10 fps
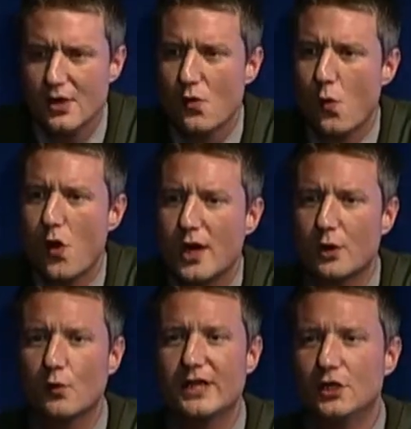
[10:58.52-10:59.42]
what
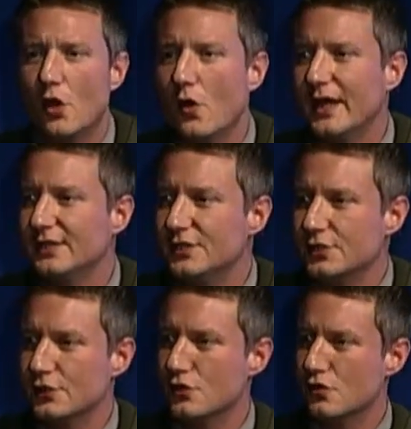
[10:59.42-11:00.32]
are we going
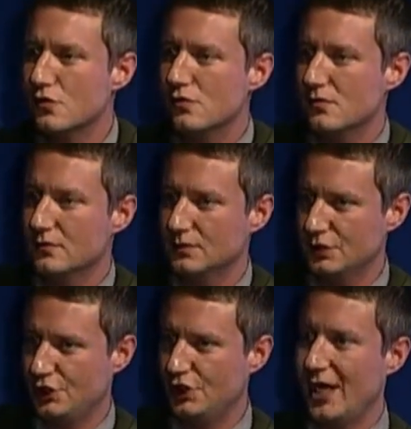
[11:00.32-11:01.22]
to
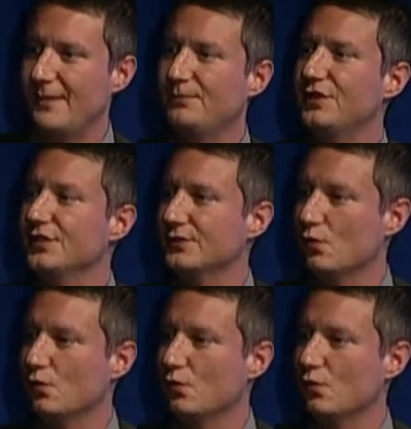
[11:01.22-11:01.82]
shape this